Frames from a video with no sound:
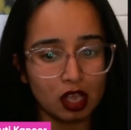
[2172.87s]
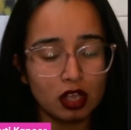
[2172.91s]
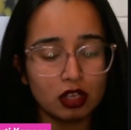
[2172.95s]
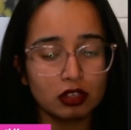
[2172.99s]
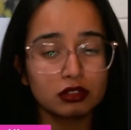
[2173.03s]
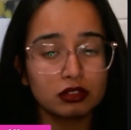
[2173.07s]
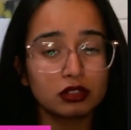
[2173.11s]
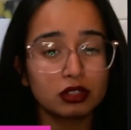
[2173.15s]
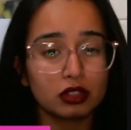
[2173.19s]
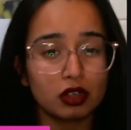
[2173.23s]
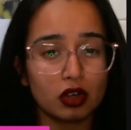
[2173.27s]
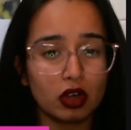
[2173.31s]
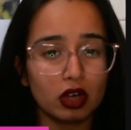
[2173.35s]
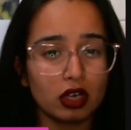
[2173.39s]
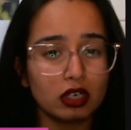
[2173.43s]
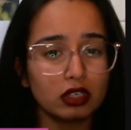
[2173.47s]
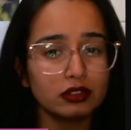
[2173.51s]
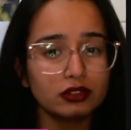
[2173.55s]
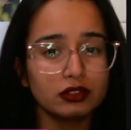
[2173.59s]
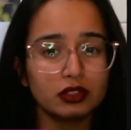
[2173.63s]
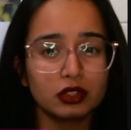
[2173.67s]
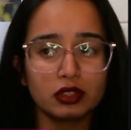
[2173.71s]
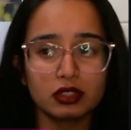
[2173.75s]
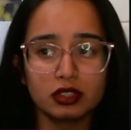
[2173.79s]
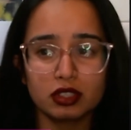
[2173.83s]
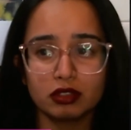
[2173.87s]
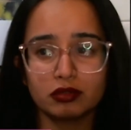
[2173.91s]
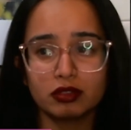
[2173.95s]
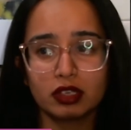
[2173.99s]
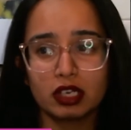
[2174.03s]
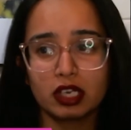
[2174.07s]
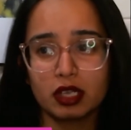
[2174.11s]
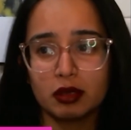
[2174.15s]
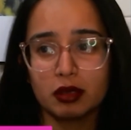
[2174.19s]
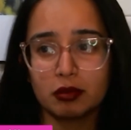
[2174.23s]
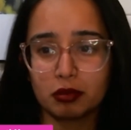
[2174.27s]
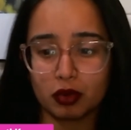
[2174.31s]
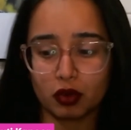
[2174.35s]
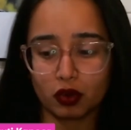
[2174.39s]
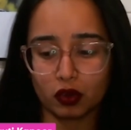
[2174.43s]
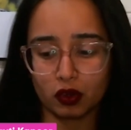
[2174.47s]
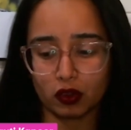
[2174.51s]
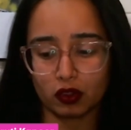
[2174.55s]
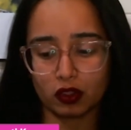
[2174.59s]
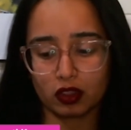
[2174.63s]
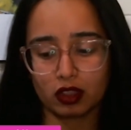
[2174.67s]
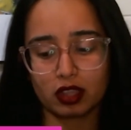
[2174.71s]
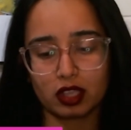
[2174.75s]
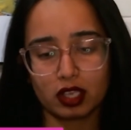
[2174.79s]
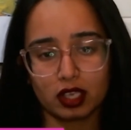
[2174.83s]
So all of those are really
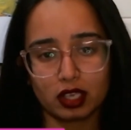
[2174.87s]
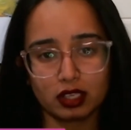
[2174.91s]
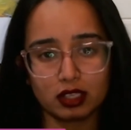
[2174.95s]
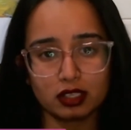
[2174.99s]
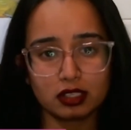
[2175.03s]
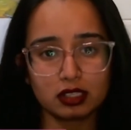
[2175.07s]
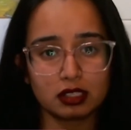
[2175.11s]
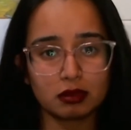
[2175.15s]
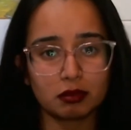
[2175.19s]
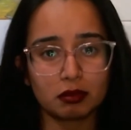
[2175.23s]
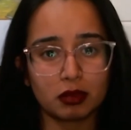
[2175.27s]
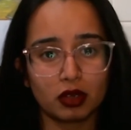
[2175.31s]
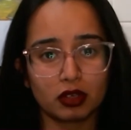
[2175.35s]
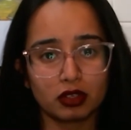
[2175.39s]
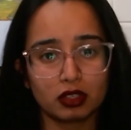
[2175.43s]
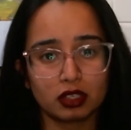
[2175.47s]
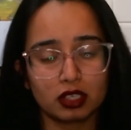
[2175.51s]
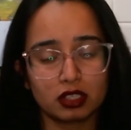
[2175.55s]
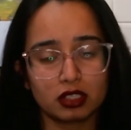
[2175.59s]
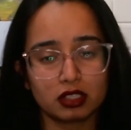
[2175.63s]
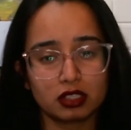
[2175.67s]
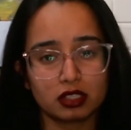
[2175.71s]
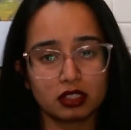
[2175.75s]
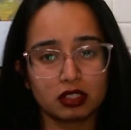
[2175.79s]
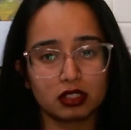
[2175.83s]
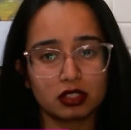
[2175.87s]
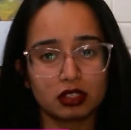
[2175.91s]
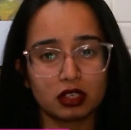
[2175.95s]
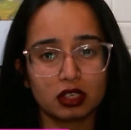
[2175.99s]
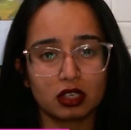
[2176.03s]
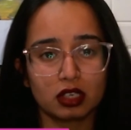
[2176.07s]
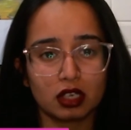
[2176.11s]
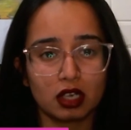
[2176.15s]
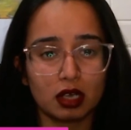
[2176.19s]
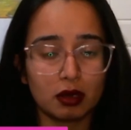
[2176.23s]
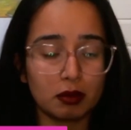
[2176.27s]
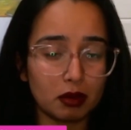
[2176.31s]
important things to consider